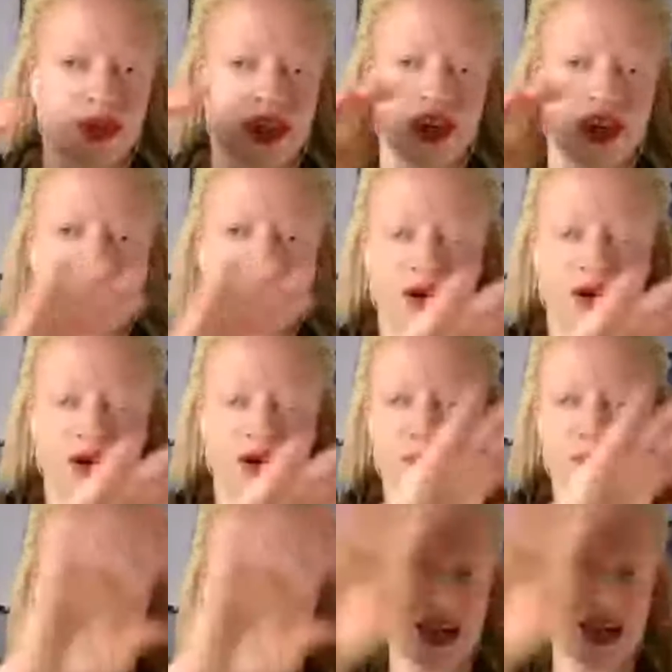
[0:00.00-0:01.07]
Their
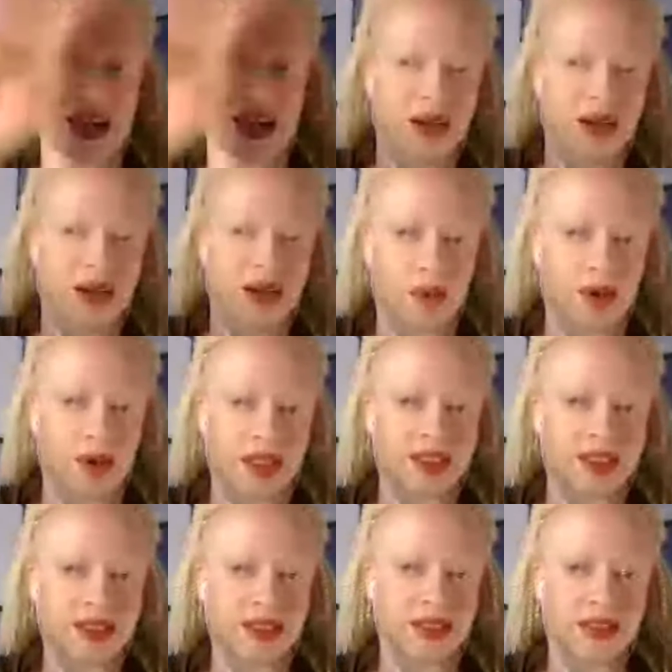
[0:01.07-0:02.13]
main categories